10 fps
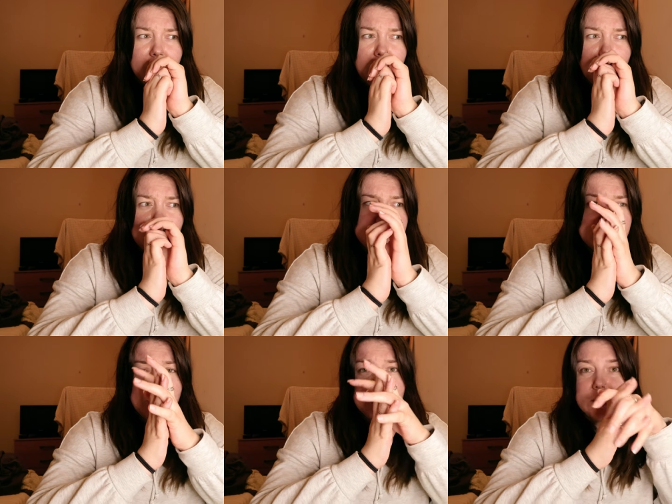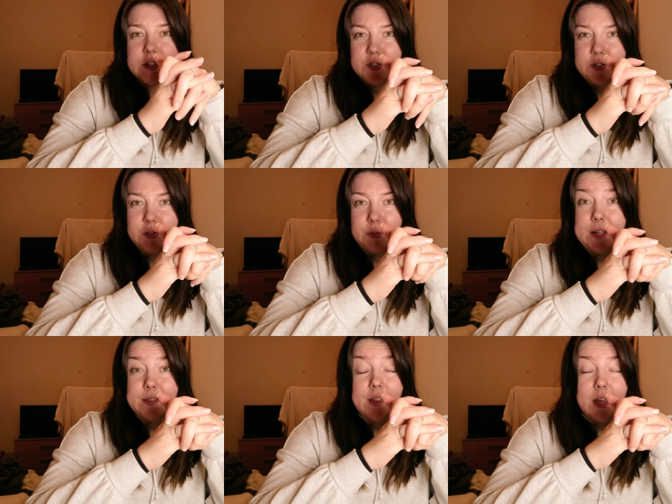I decided to
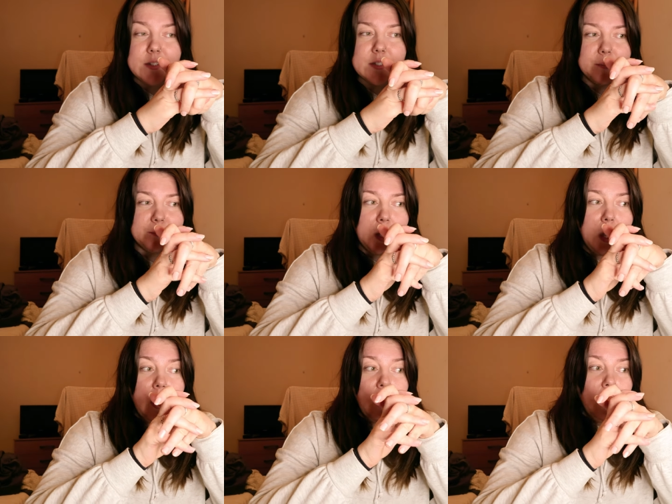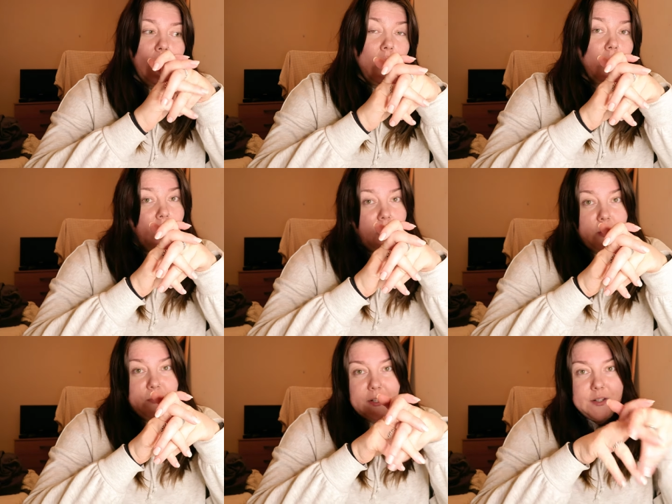get that.
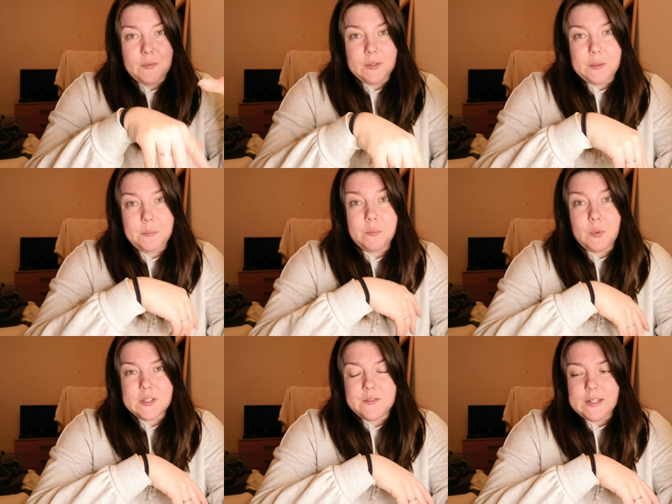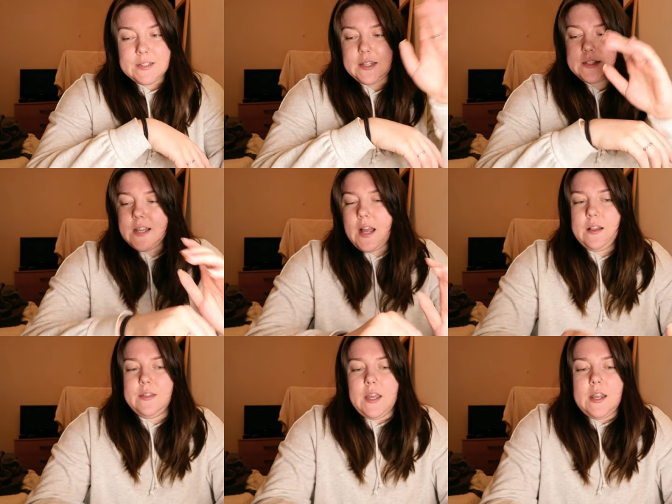Hopefully that will keep me motivated.
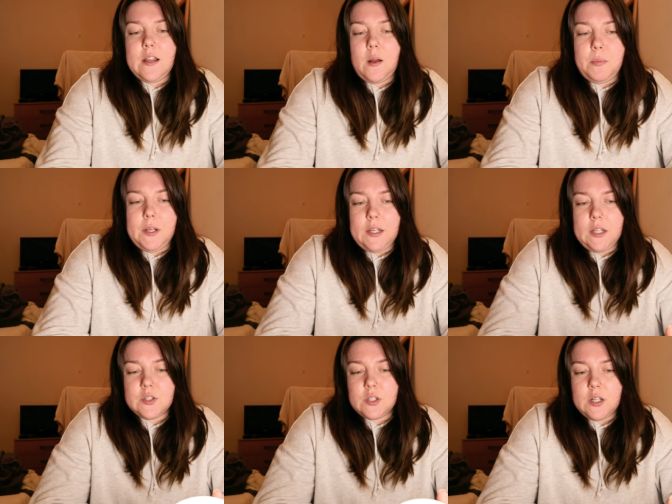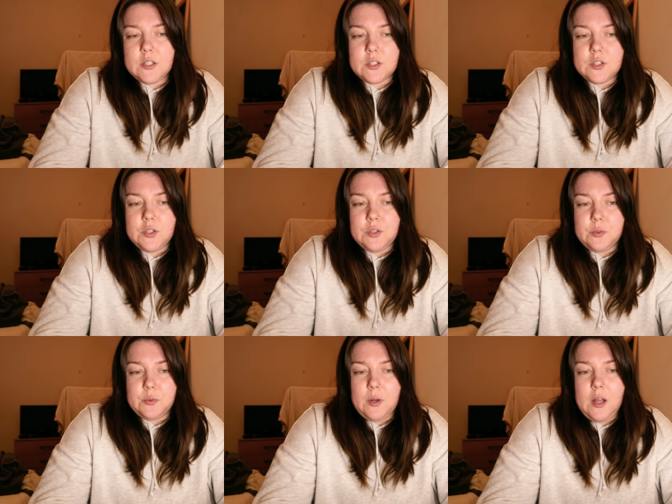And then I'm planning to kind of
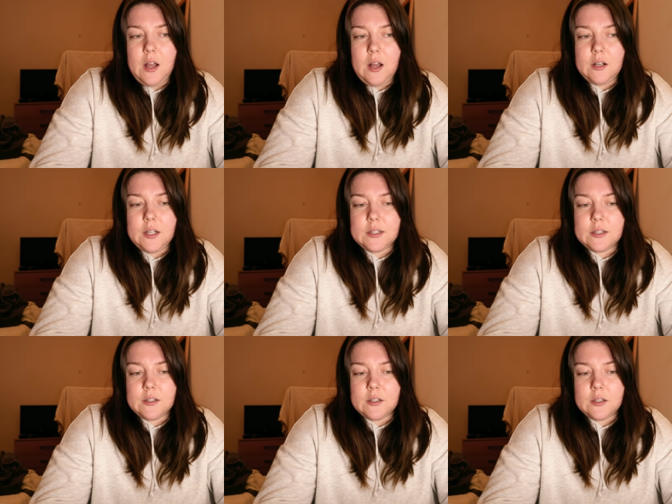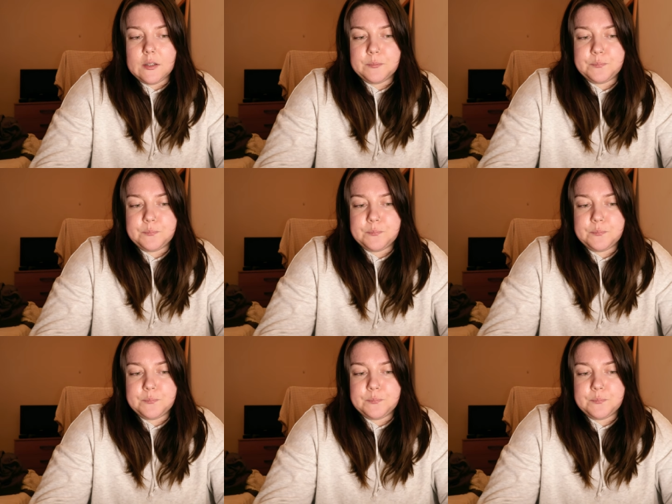do a little,